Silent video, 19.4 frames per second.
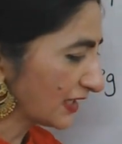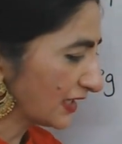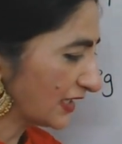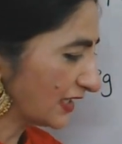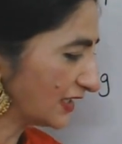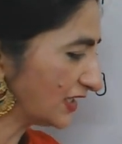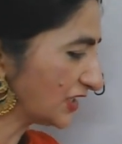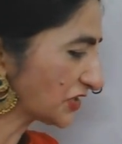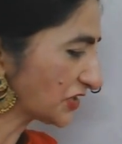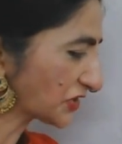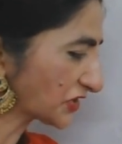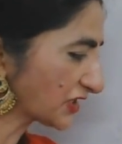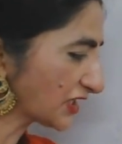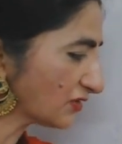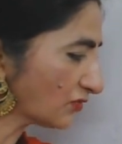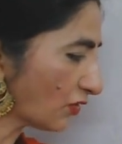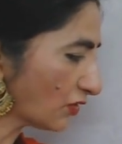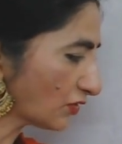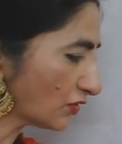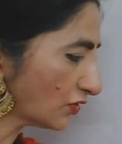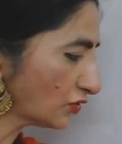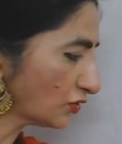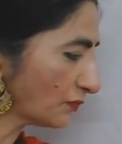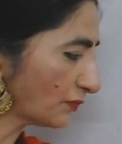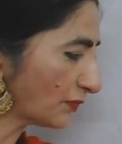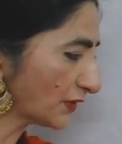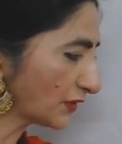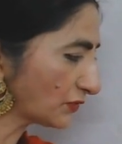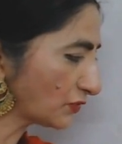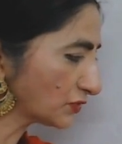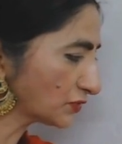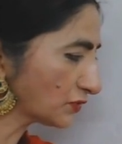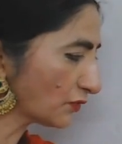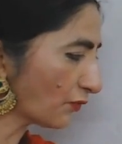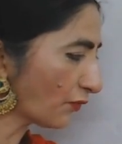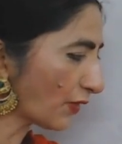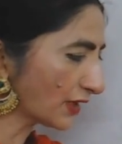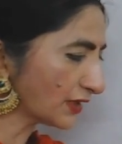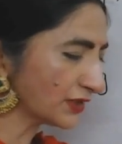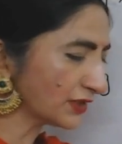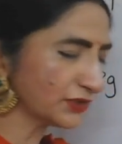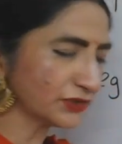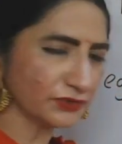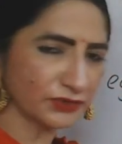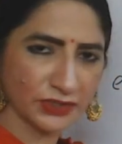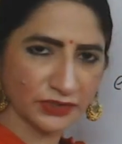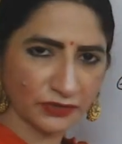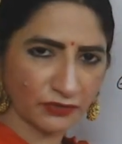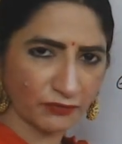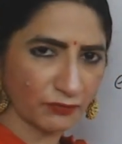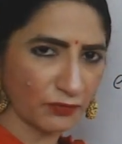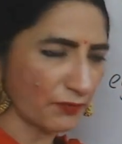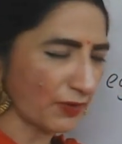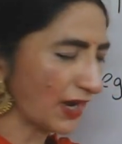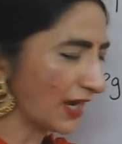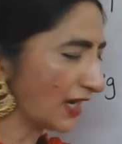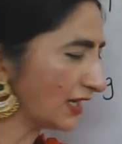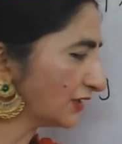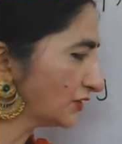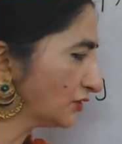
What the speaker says: Initially, in order to produce one unit of mobile,